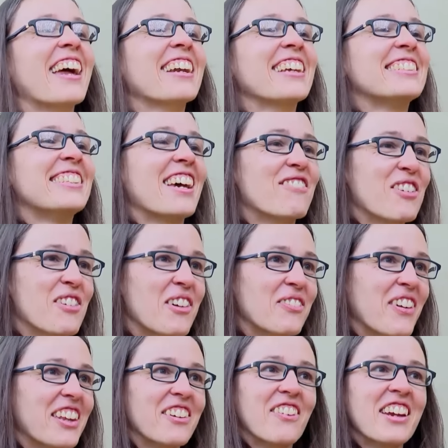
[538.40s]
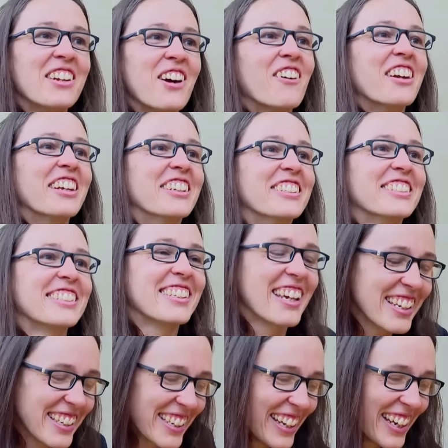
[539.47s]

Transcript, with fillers: That moose. Gets everyone, by the way. No one uses us.